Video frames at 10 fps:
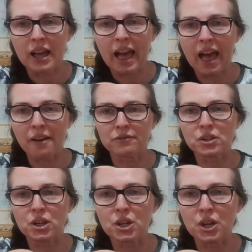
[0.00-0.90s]
have
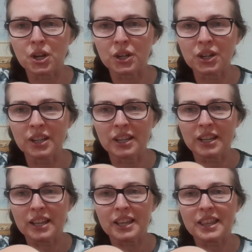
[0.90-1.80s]
to learn
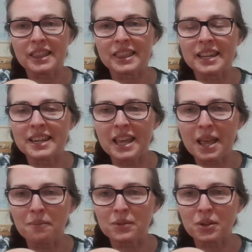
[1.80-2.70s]
the
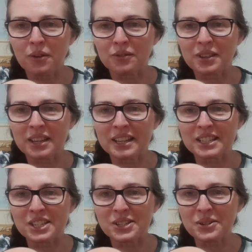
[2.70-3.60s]
names of the
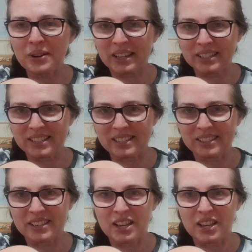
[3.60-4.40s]
strings.